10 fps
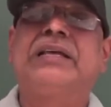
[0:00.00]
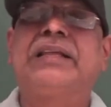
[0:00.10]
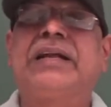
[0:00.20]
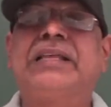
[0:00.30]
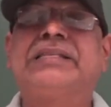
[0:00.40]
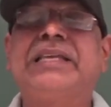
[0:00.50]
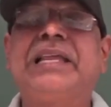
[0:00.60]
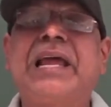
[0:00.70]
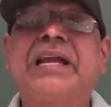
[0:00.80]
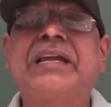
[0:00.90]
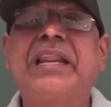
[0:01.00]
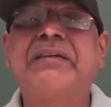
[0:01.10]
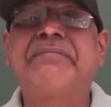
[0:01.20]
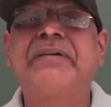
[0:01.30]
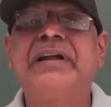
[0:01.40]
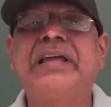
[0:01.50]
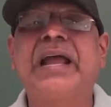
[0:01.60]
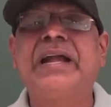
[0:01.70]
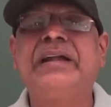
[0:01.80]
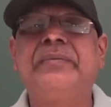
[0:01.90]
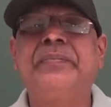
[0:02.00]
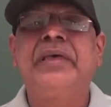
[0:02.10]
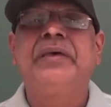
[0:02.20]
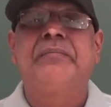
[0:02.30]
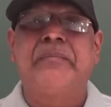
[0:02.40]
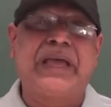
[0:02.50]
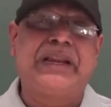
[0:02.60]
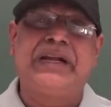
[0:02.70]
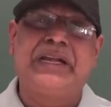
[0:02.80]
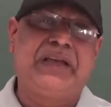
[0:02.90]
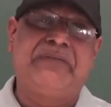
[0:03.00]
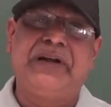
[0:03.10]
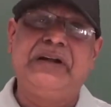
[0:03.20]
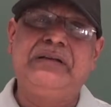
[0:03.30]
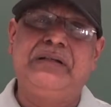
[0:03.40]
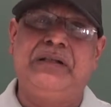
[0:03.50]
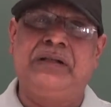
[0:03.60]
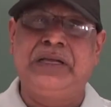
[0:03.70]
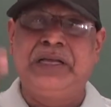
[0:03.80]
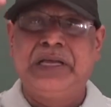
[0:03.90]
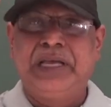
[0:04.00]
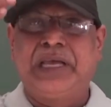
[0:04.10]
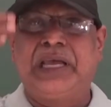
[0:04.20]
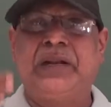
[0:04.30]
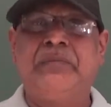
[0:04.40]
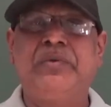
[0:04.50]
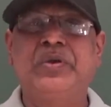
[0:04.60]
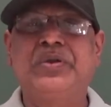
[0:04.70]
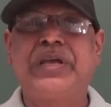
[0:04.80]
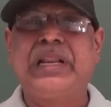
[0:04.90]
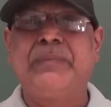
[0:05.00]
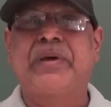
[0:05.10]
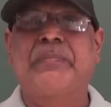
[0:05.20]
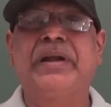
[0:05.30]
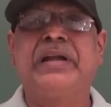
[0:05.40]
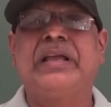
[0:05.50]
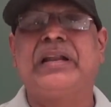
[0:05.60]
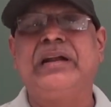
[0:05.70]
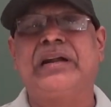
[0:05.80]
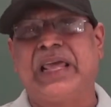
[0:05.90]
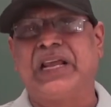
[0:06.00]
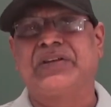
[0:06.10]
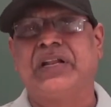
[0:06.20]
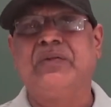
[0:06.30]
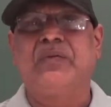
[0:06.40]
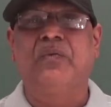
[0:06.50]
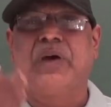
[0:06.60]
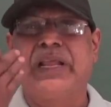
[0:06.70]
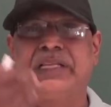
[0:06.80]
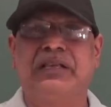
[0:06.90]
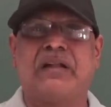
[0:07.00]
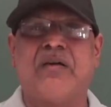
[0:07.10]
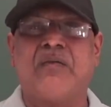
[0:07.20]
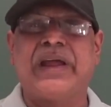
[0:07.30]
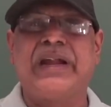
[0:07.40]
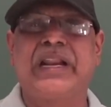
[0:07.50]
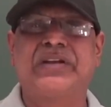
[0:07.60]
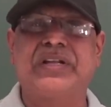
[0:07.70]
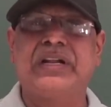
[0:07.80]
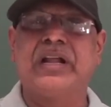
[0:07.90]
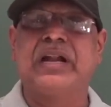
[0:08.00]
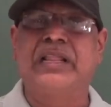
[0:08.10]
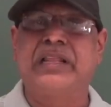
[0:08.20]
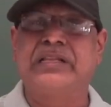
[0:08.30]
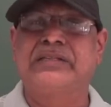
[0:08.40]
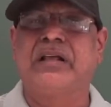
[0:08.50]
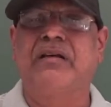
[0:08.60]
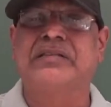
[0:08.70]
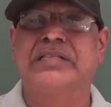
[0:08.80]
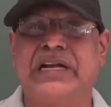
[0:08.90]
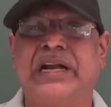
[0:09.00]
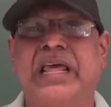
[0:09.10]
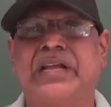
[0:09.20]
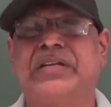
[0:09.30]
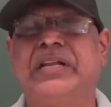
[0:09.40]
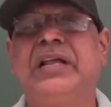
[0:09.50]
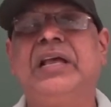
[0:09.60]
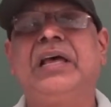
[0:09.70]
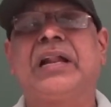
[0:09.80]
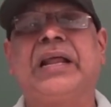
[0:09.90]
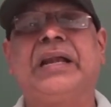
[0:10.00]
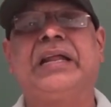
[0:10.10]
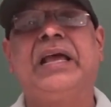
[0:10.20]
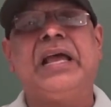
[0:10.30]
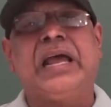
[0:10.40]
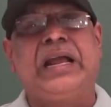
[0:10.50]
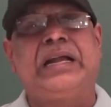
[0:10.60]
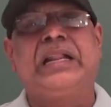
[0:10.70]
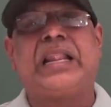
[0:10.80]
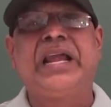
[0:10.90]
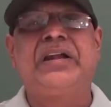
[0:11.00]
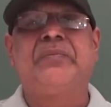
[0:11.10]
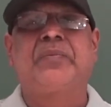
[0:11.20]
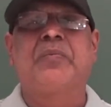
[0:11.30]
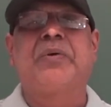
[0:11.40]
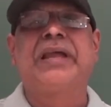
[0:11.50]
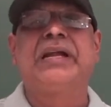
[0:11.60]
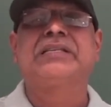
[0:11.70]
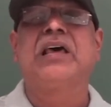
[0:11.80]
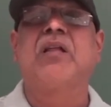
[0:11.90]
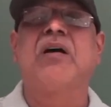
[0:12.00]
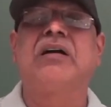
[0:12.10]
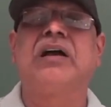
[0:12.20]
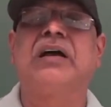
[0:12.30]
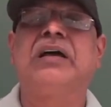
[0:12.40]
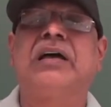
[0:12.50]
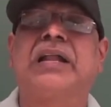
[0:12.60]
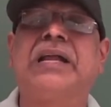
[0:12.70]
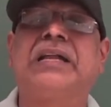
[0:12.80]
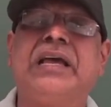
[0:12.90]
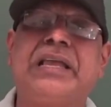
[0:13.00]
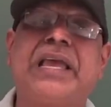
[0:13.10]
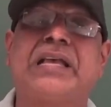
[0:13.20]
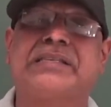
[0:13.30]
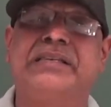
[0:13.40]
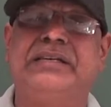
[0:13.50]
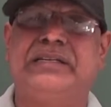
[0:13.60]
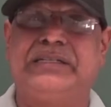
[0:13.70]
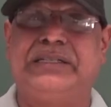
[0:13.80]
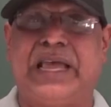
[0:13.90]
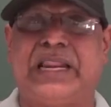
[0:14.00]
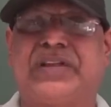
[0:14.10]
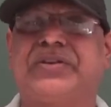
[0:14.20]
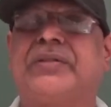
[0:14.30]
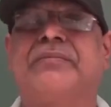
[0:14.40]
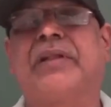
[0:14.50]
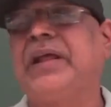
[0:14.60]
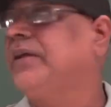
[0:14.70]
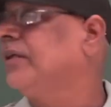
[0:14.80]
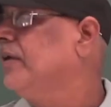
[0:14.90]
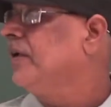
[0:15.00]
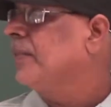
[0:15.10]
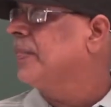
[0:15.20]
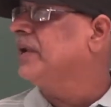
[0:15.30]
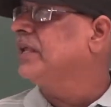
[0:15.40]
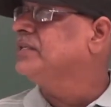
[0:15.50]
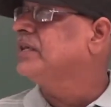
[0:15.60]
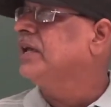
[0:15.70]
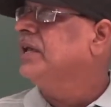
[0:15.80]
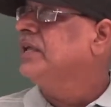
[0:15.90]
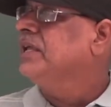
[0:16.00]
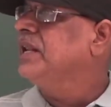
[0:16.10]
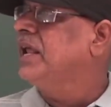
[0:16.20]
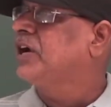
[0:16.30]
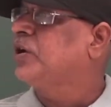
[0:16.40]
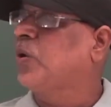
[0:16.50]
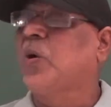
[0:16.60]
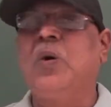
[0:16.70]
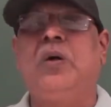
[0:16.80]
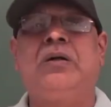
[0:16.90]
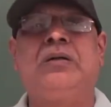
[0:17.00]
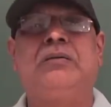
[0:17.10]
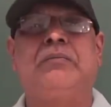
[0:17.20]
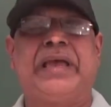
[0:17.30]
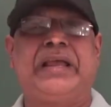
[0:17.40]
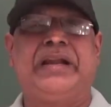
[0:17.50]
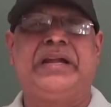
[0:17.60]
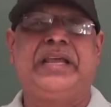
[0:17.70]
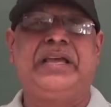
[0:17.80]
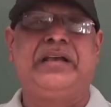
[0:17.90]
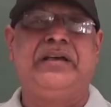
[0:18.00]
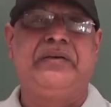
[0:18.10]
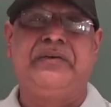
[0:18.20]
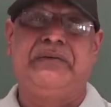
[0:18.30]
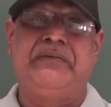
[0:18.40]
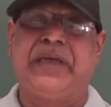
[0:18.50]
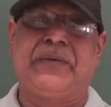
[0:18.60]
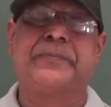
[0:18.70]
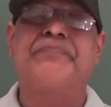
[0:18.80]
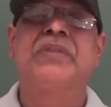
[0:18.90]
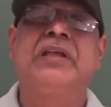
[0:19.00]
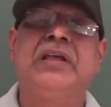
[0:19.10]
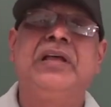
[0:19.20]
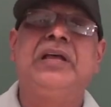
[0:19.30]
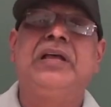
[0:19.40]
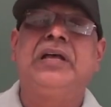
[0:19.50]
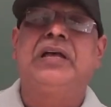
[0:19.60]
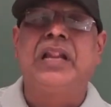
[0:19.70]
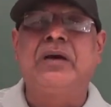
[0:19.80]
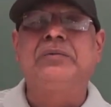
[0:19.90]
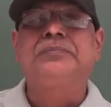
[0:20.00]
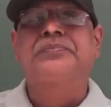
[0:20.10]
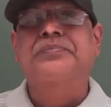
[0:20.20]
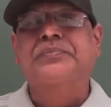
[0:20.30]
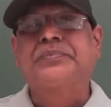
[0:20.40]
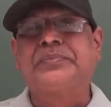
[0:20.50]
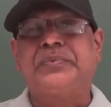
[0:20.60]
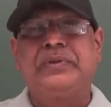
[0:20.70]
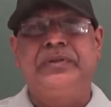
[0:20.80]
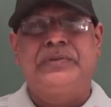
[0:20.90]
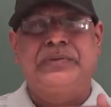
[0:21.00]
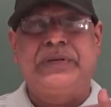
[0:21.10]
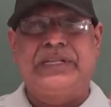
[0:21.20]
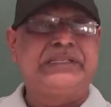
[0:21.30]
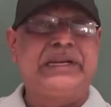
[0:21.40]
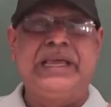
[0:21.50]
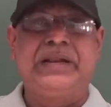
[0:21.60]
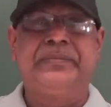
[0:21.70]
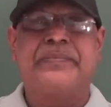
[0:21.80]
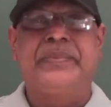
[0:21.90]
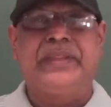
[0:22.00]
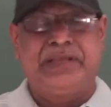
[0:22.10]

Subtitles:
That is electric field and magnetic field in mutually perpendicular direction. One is along y direction, another is along z direction, right? And light propagates along right x direction, right? That is electromagnetic wave. Now, so it is clear